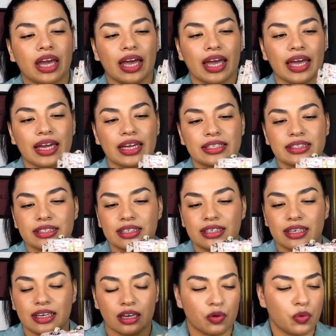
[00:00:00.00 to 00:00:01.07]
And
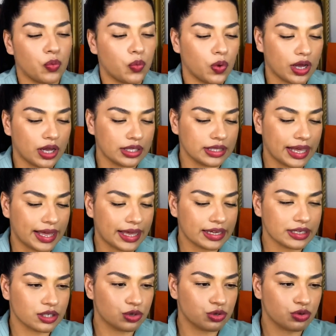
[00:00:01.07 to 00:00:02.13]
one
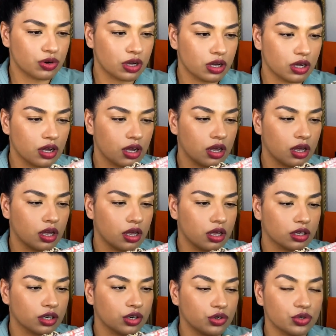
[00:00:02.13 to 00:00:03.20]
extra
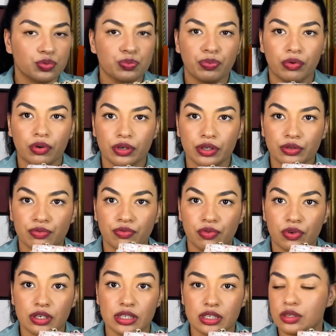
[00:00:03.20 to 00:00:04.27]
good point
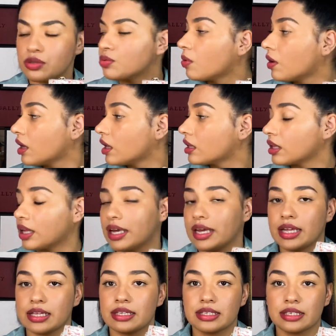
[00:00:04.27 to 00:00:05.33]
for this one
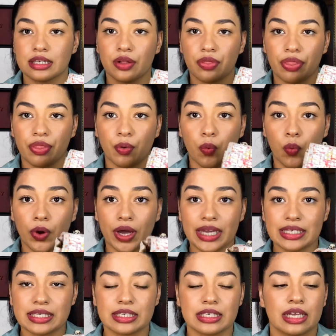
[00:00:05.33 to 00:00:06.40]
is the
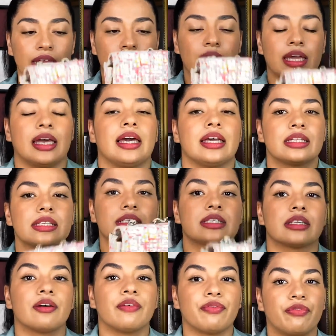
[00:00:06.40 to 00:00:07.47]
weight. It's
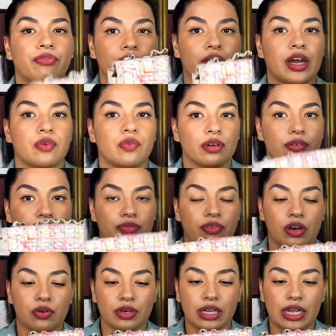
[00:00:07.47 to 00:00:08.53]

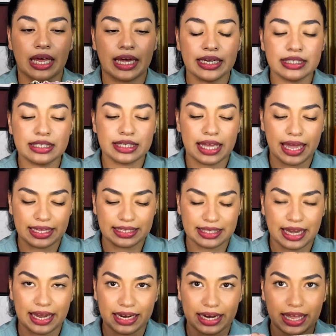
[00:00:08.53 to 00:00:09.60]
very light, and
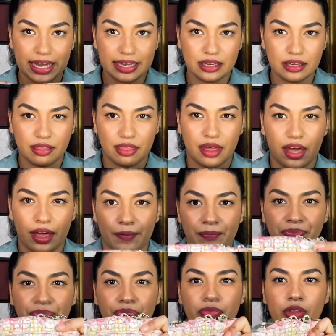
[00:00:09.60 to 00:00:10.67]
I like that,
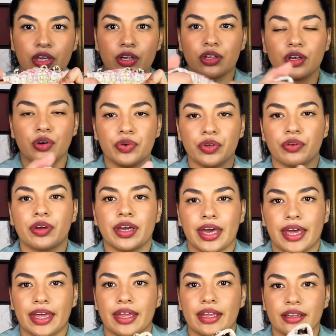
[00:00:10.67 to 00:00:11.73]
you know, you
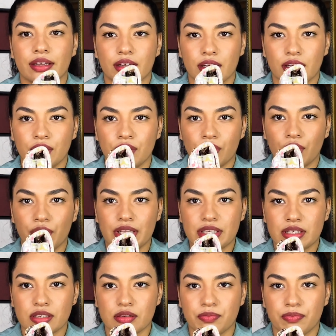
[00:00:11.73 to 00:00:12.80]
can, you know,
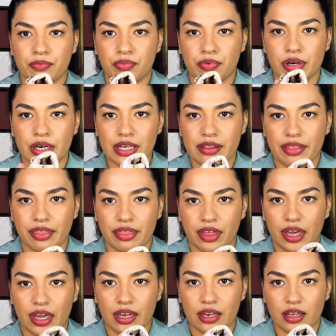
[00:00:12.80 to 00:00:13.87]
it's pretty
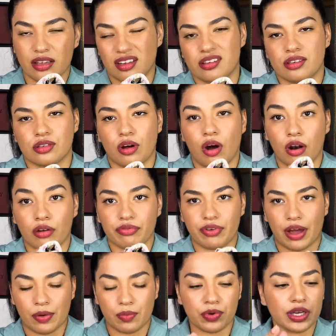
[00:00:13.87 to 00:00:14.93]
thin and it's all
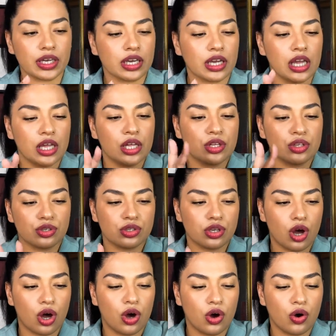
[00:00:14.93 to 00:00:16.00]
fabric.
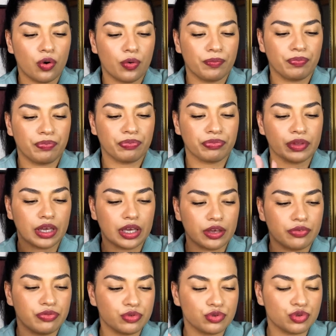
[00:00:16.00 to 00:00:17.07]
So
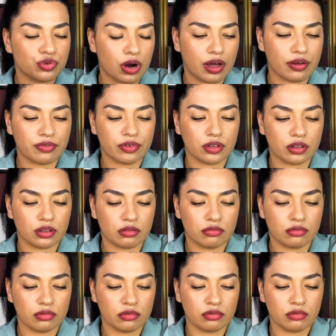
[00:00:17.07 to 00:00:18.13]
if you travel,
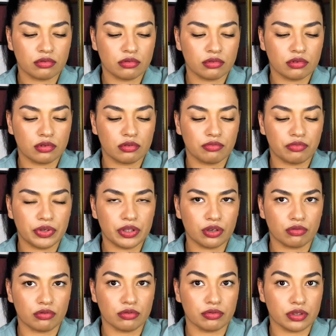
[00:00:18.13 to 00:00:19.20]
we know
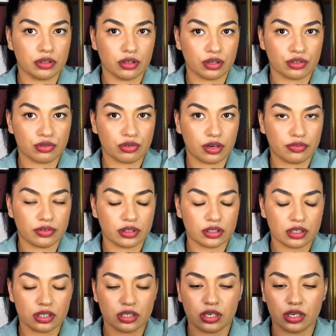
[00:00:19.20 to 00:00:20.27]
we will not travel
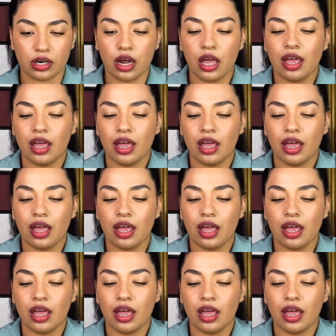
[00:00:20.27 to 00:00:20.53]
this year,